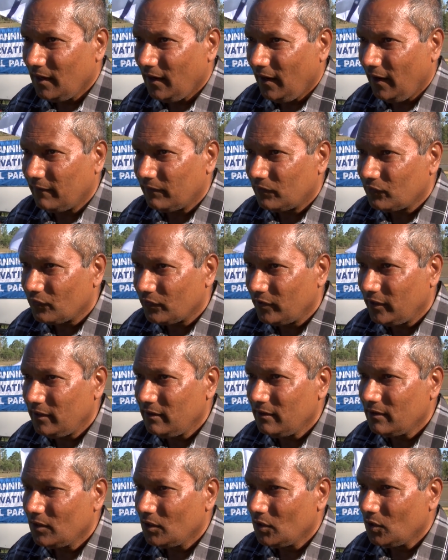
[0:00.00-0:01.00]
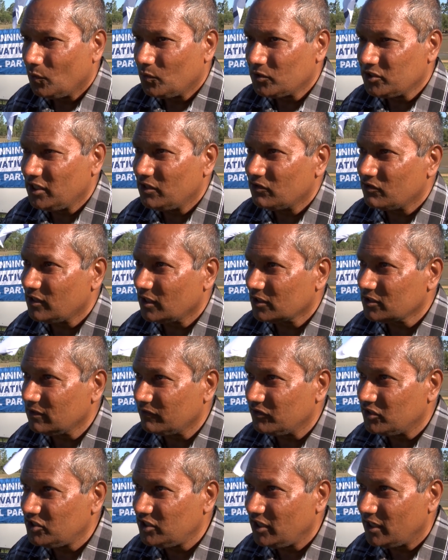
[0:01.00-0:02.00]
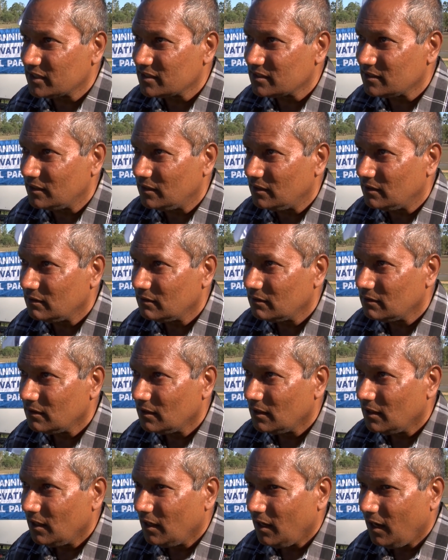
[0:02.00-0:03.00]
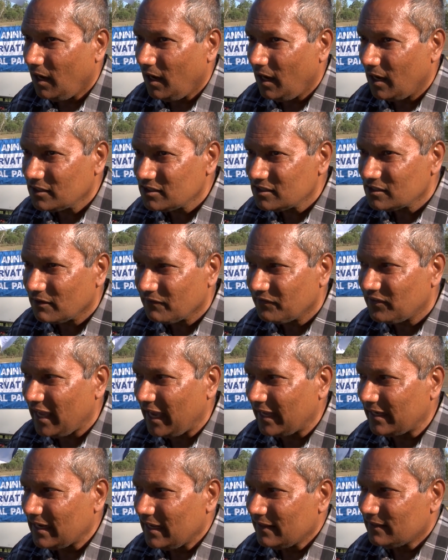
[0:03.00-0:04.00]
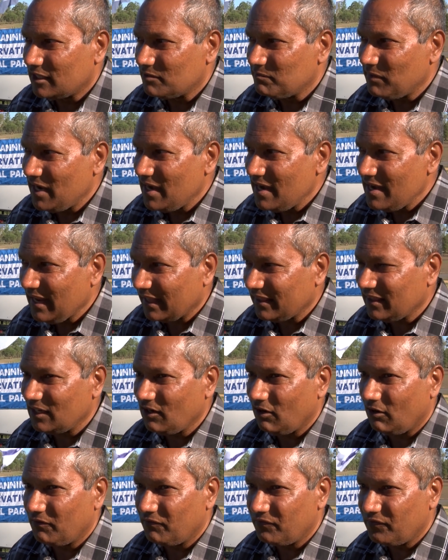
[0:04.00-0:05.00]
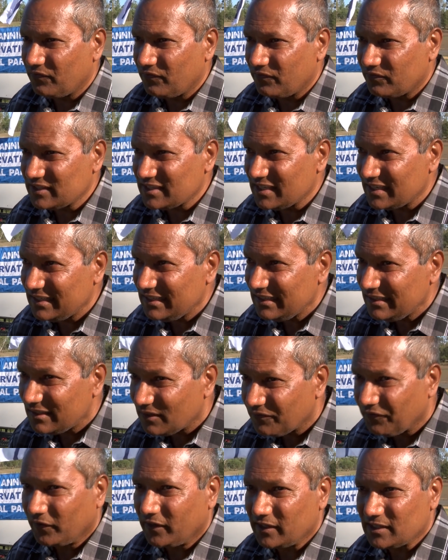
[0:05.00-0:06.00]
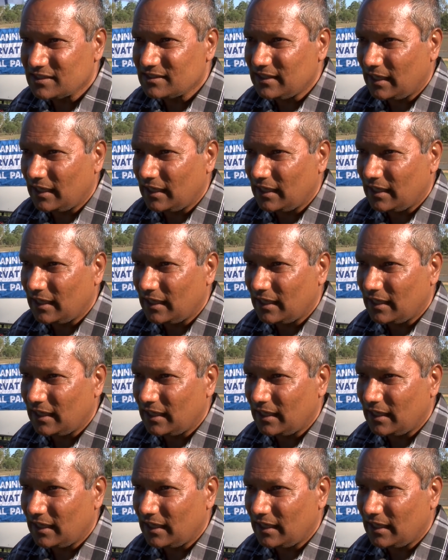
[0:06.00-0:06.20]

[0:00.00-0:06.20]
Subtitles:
And 3 was the introduction of the GST. Outside of that, there's been nothing of significance